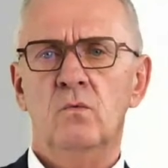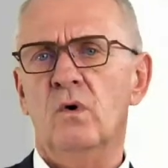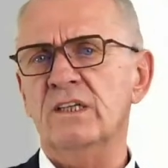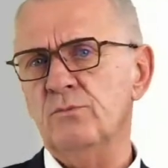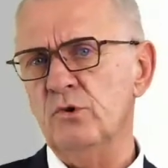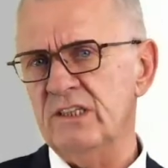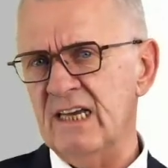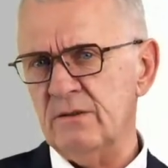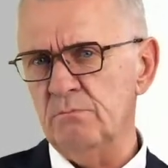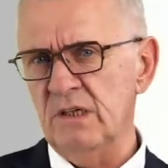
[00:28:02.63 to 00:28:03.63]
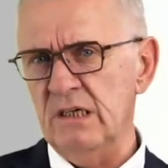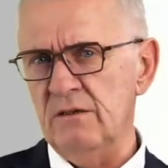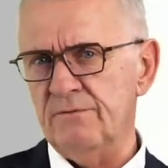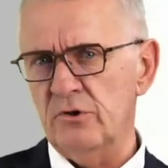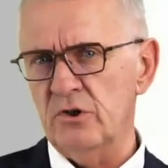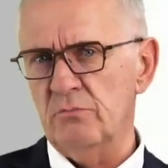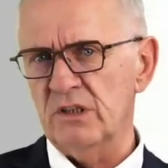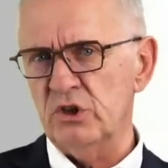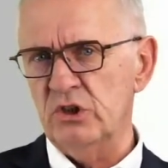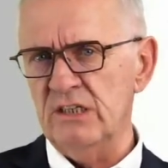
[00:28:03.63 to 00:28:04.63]
What would that mean for your
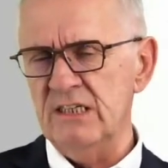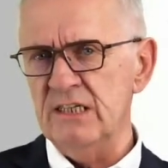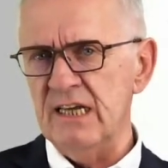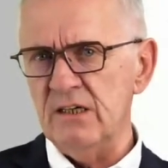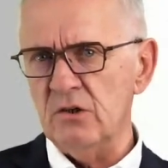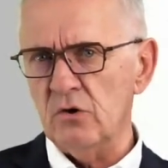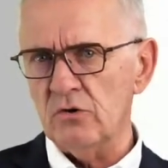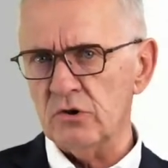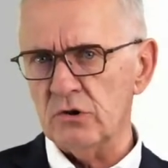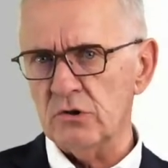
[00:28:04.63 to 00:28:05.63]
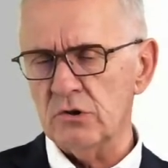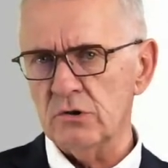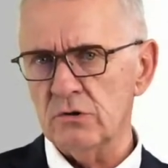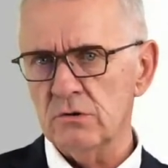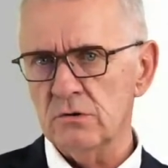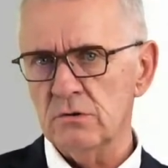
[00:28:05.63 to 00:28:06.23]
machining costs?